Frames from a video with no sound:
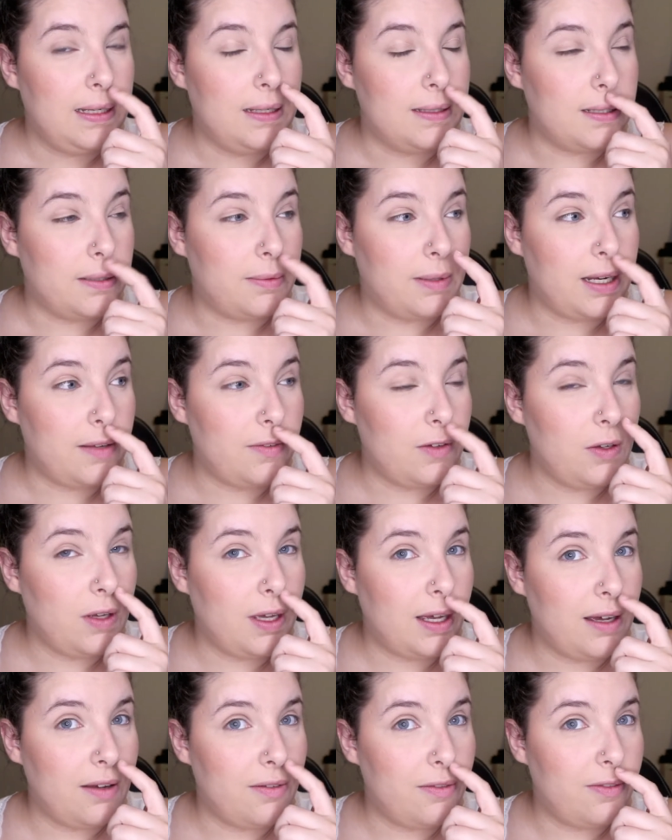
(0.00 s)
So whenever you
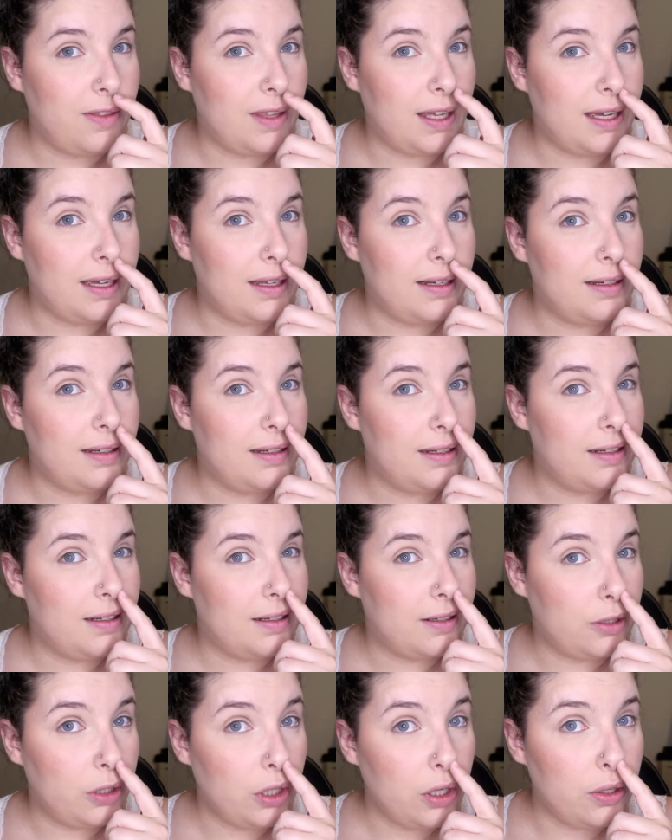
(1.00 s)
have that
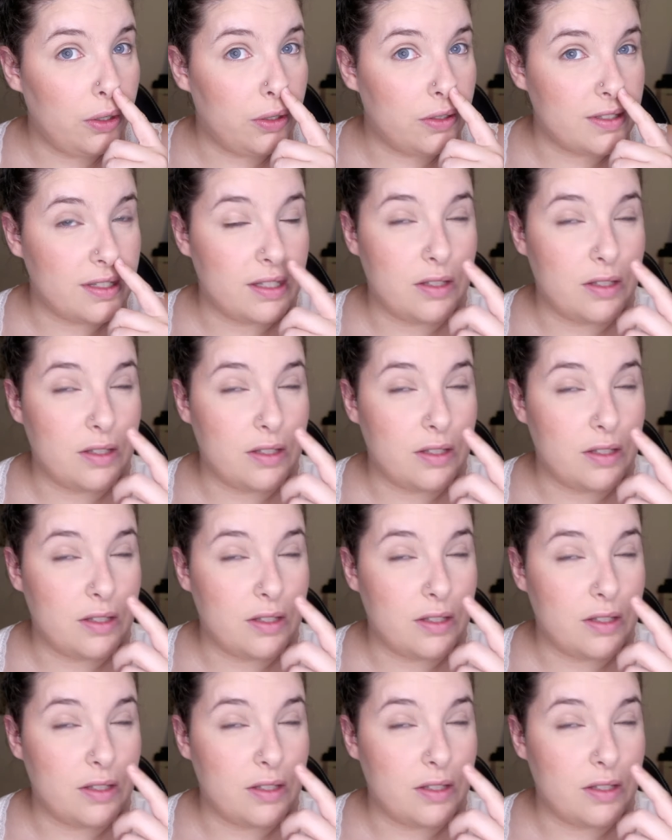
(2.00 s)
closed,